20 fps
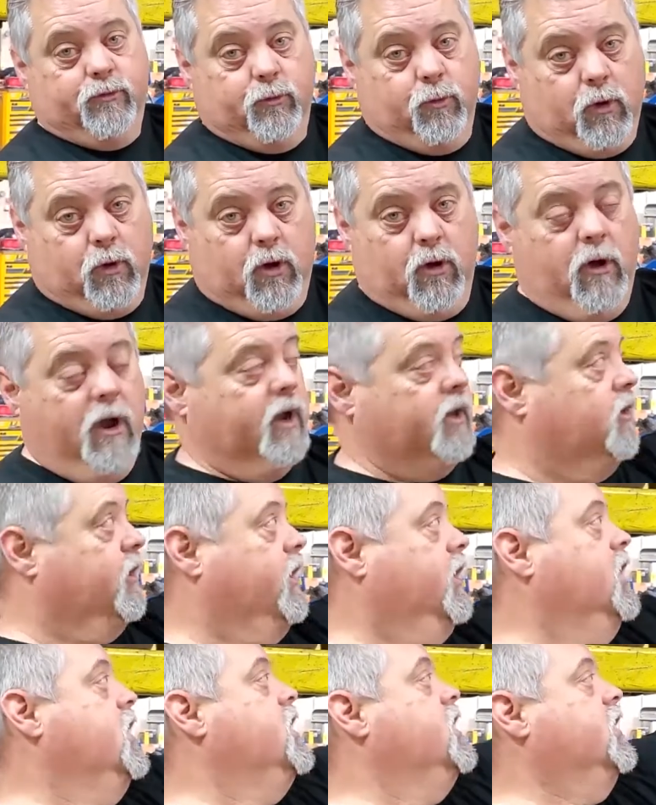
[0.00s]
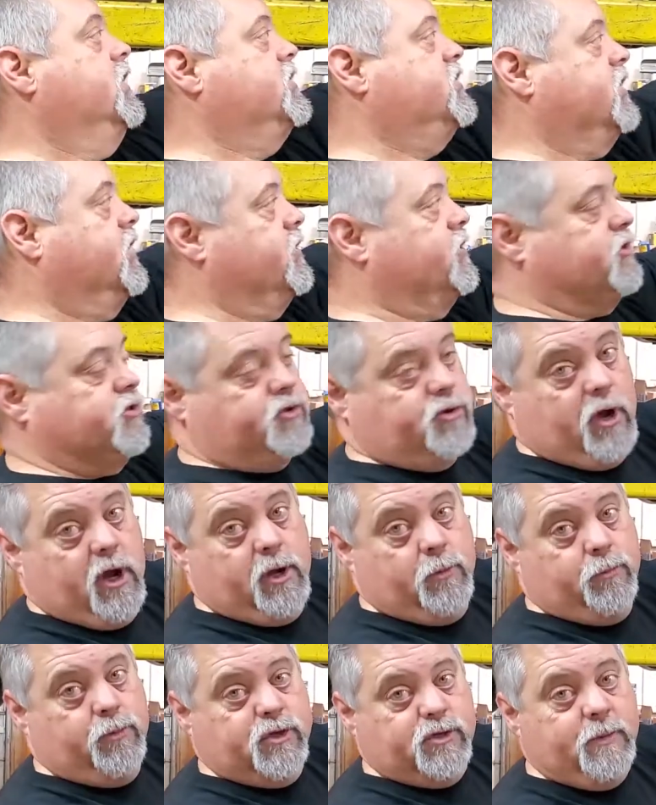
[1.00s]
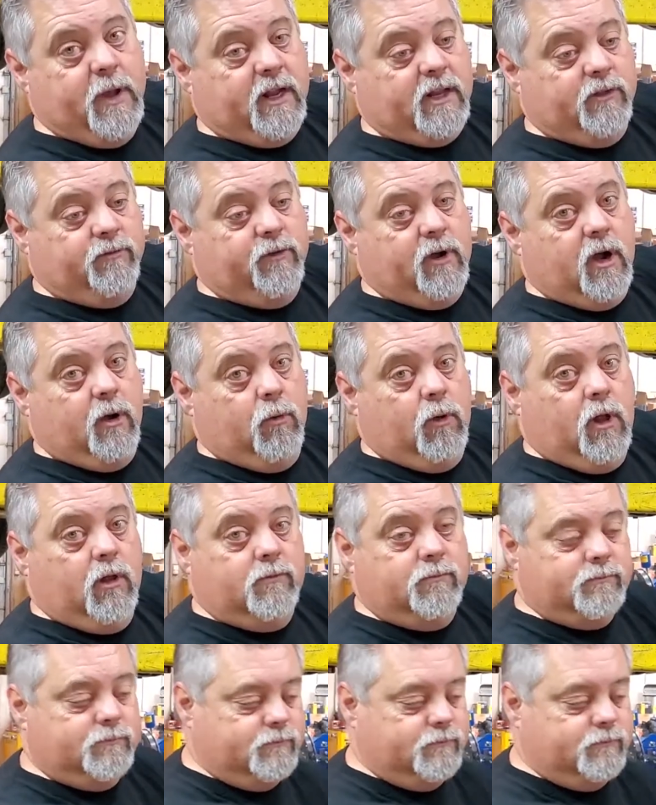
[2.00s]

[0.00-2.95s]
work correctly instead of just trying to push back the firewall.